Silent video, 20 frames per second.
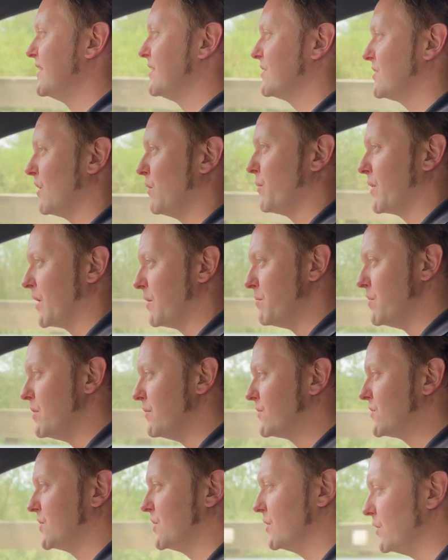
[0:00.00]
So we're going to
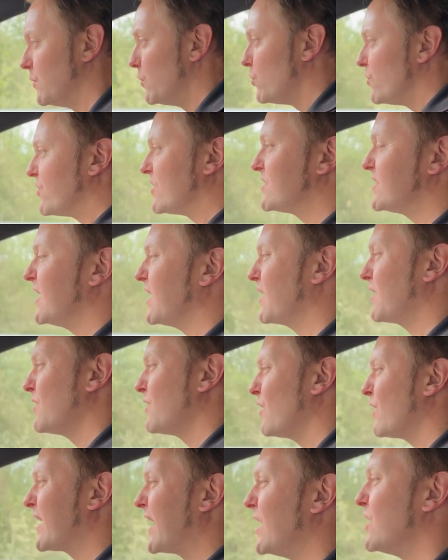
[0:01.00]
move to the
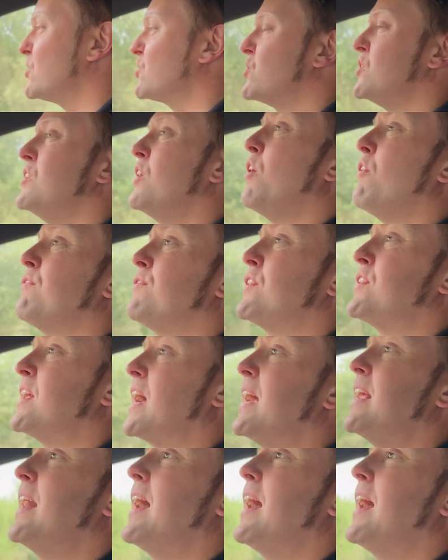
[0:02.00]
second location of the day